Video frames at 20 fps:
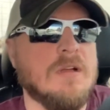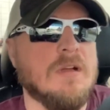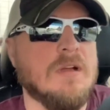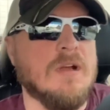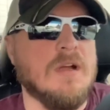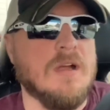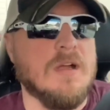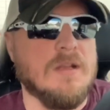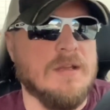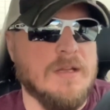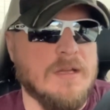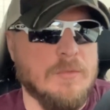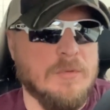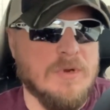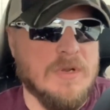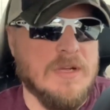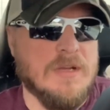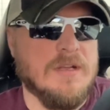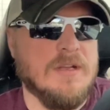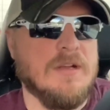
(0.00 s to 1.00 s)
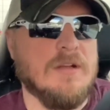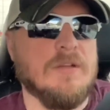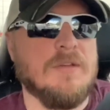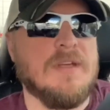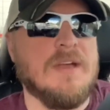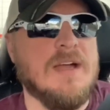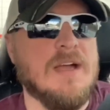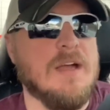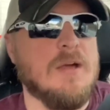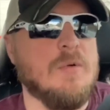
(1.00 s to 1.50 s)
All right, now we're out here on
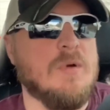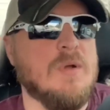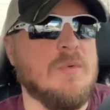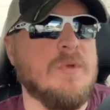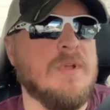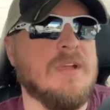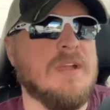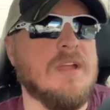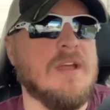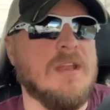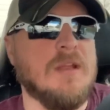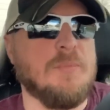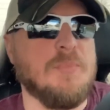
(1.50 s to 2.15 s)
the highway. We can kind of